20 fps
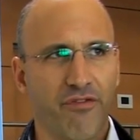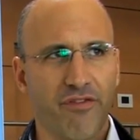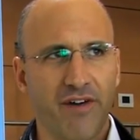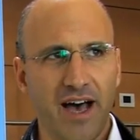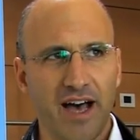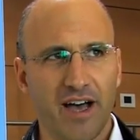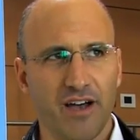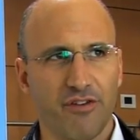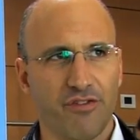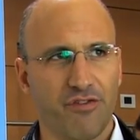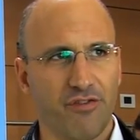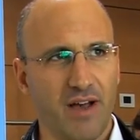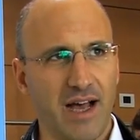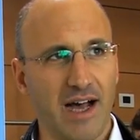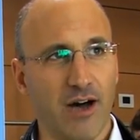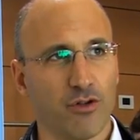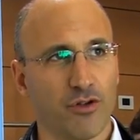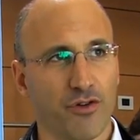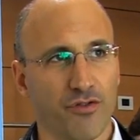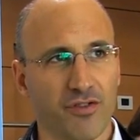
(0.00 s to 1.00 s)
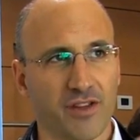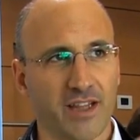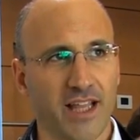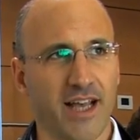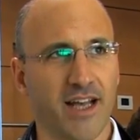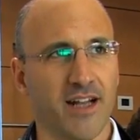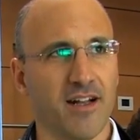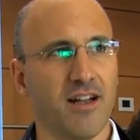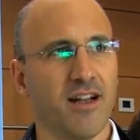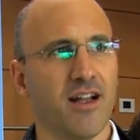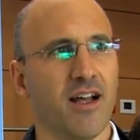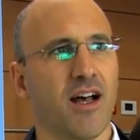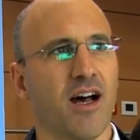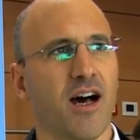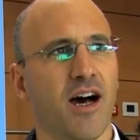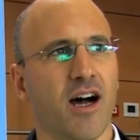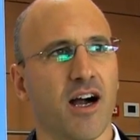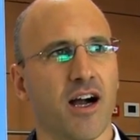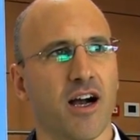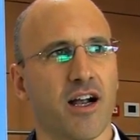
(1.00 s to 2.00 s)
5 out of 10
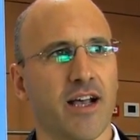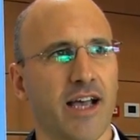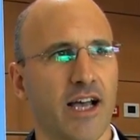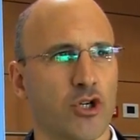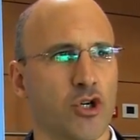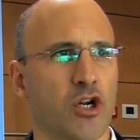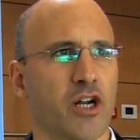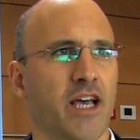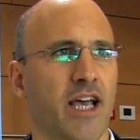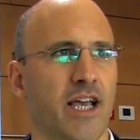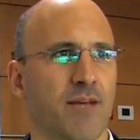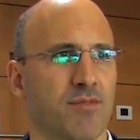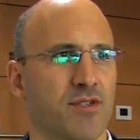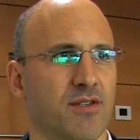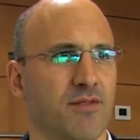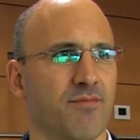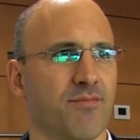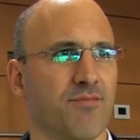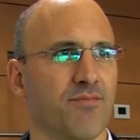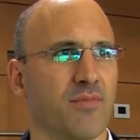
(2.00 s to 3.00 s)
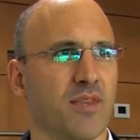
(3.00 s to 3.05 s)
are casual games.